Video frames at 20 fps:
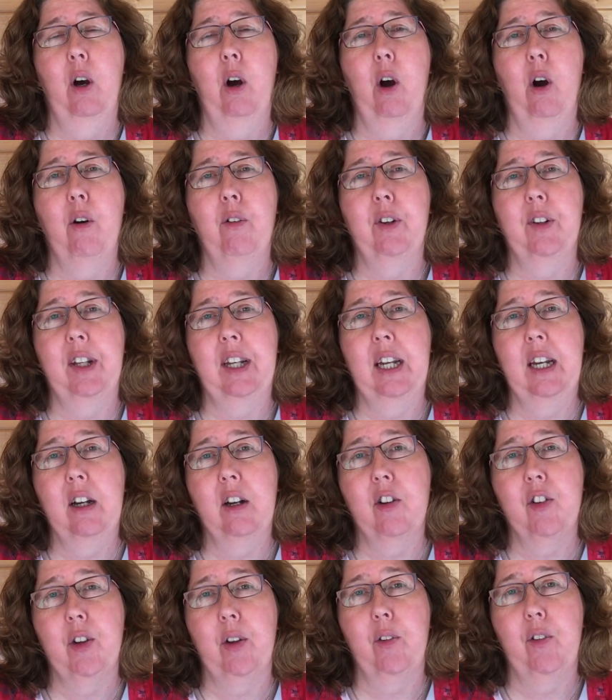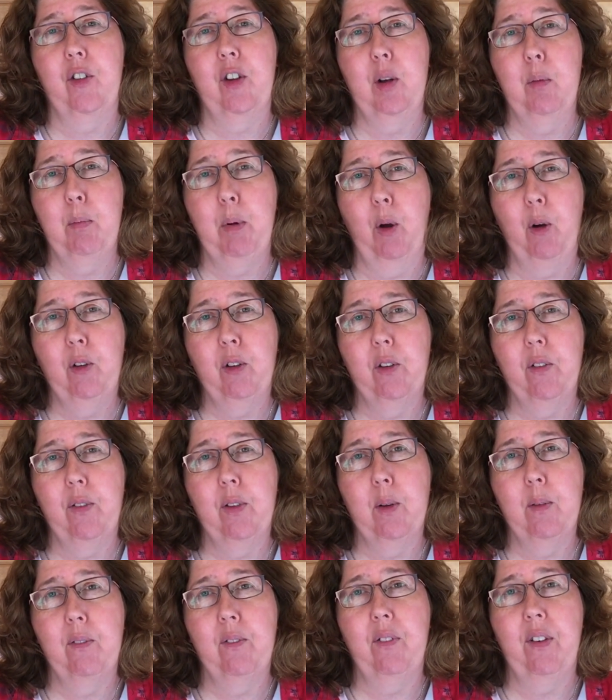Over the years, I've seen both of
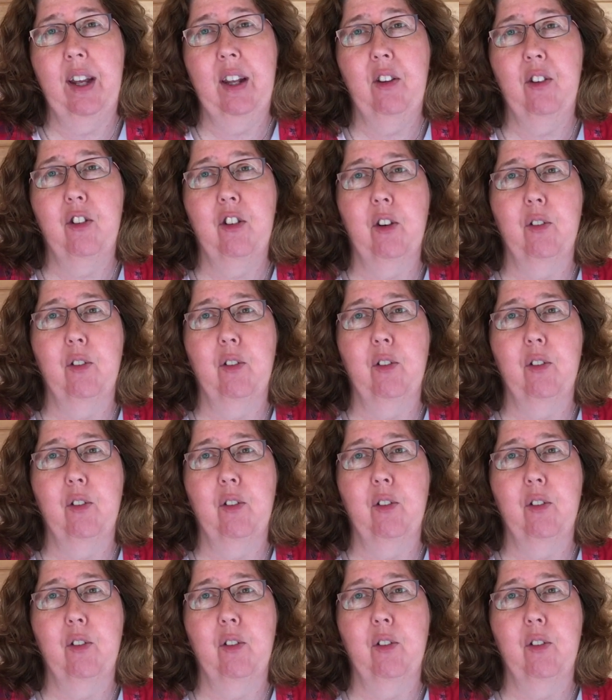them face